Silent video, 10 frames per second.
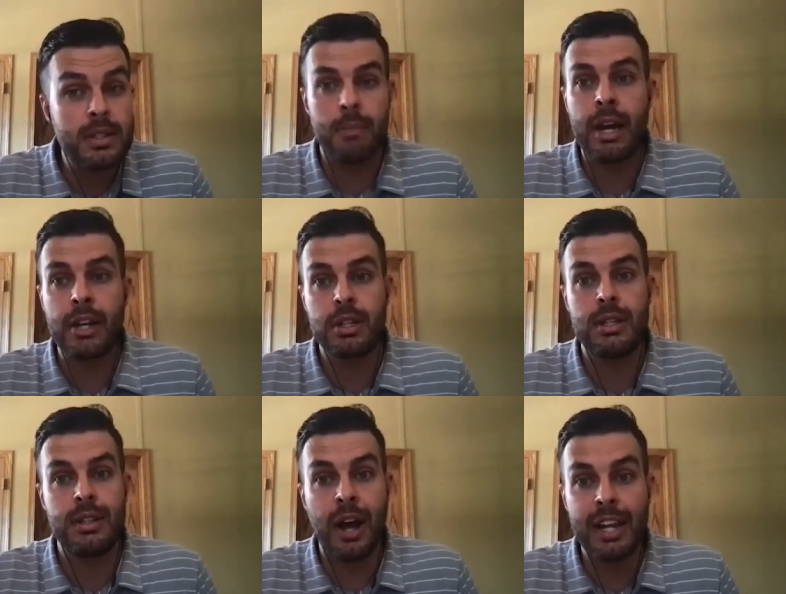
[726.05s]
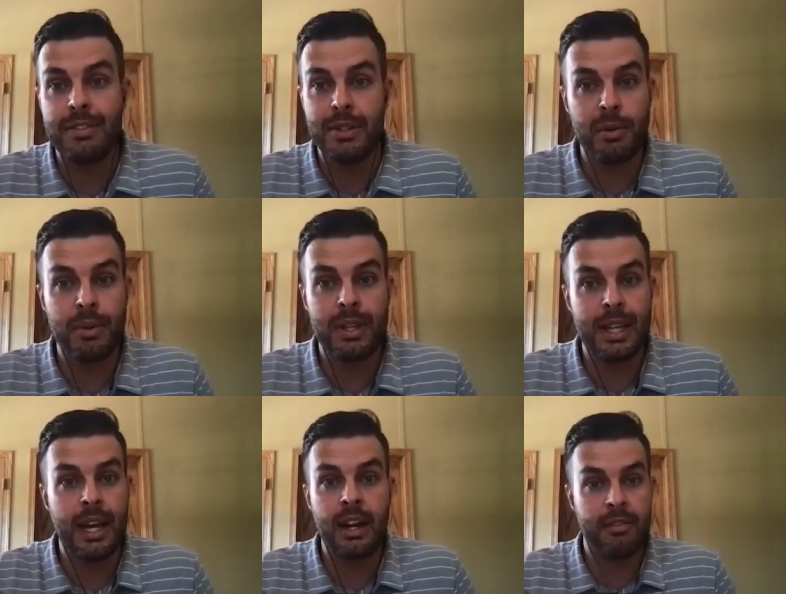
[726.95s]
I'm actually not even done with it
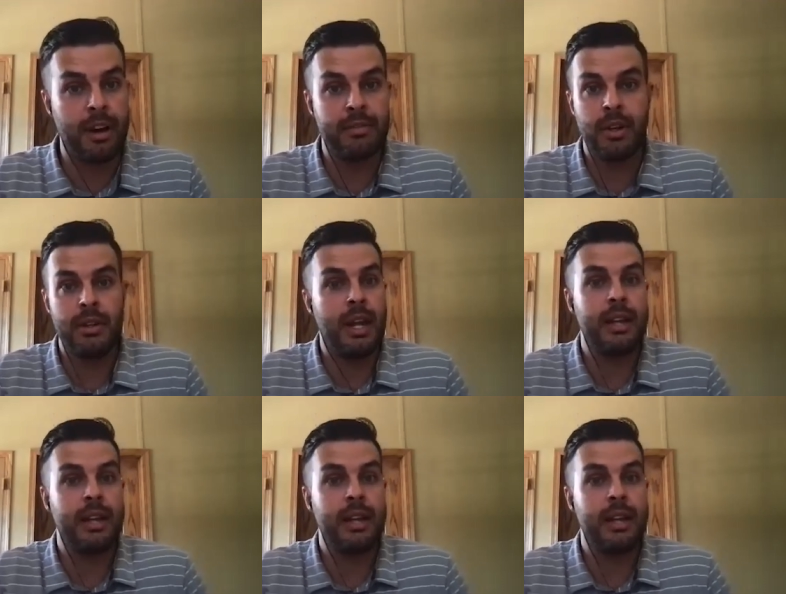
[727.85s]
yet. I've, I've done,